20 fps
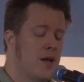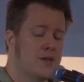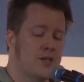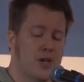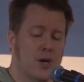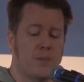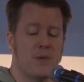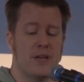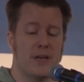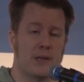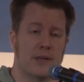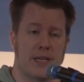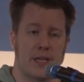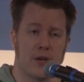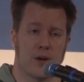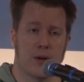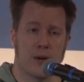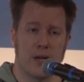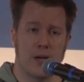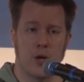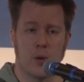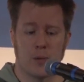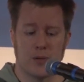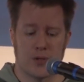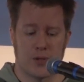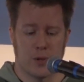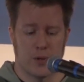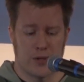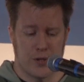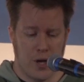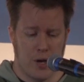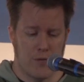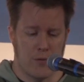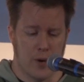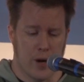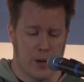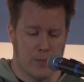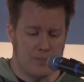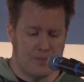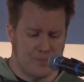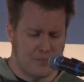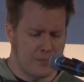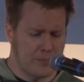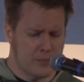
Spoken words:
to be a leader in open source software.